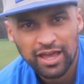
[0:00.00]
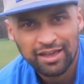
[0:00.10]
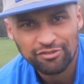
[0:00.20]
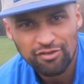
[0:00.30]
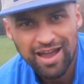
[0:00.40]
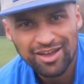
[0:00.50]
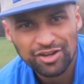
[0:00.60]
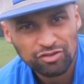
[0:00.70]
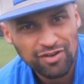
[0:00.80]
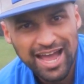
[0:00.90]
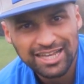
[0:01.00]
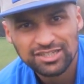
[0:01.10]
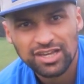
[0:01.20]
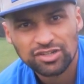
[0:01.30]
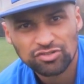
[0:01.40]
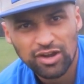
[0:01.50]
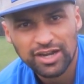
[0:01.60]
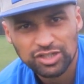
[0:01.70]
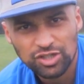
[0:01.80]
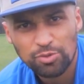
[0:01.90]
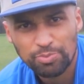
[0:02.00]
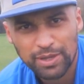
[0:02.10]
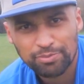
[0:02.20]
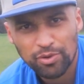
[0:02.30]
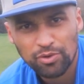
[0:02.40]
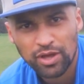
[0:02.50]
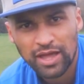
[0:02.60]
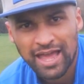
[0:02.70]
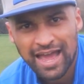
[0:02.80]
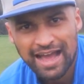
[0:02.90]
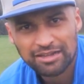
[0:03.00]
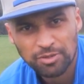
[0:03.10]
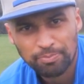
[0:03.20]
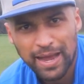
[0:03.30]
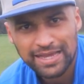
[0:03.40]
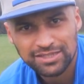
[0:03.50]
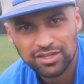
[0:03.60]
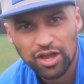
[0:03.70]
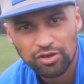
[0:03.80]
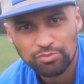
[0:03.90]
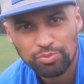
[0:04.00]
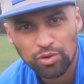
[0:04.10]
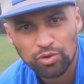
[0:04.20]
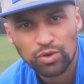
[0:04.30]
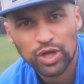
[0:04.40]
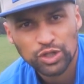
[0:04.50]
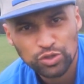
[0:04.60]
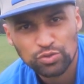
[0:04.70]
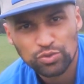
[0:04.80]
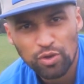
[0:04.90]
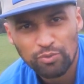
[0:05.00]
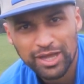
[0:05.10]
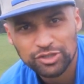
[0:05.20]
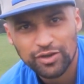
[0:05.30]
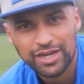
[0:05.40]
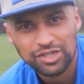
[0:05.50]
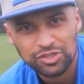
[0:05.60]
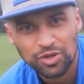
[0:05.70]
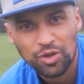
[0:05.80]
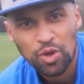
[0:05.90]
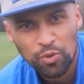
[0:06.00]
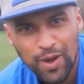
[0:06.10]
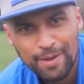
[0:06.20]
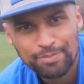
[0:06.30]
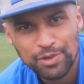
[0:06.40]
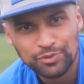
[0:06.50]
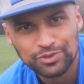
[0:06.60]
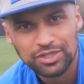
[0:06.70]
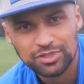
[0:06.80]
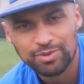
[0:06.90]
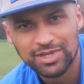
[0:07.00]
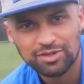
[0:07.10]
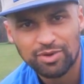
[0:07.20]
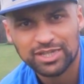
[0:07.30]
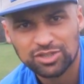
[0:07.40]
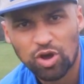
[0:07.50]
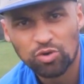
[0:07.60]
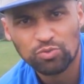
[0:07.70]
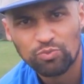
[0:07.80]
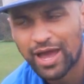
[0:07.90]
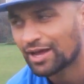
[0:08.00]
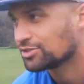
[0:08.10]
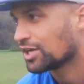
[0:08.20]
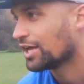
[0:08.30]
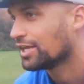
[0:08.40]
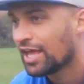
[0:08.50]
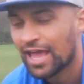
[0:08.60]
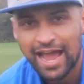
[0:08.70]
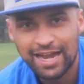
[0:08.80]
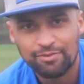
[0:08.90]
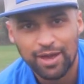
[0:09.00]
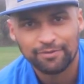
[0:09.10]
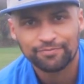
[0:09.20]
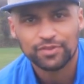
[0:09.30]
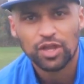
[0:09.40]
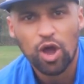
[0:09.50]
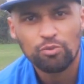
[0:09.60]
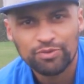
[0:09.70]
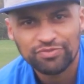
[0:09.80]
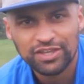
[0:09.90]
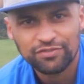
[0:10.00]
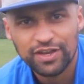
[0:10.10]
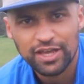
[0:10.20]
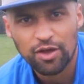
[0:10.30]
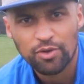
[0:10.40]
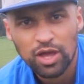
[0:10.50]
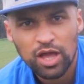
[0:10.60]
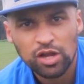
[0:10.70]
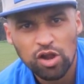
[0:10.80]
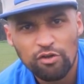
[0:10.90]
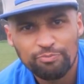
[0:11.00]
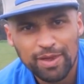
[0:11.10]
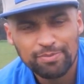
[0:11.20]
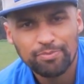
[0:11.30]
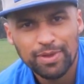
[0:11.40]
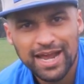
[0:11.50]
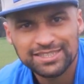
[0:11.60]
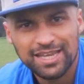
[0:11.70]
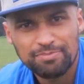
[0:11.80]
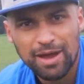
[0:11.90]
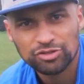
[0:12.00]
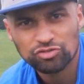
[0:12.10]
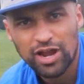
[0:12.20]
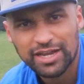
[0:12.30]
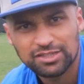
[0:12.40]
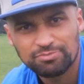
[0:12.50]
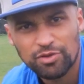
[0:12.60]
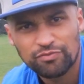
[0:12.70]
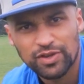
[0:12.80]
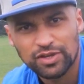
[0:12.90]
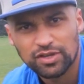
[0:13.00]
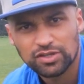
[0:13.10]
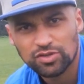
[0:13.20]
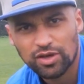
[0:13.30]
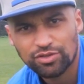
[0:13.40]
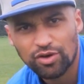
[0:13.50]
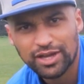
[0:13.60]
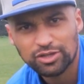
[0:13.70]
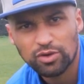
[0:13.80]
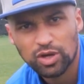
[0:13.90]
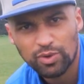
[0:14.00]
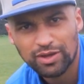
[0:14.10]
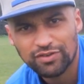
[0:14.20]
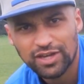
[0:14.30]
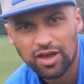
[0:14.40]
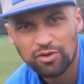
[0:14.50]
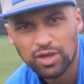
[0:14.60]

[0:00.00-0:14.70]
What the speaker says: If you're out on a grass trying to show people how to pass and curl the ball, do not wear trainers. Wear boots, especially when it's cold and wet outside. Anyway, on with this video. A lot of people have been asking about strikers' movement, so I thought I'd do a quick video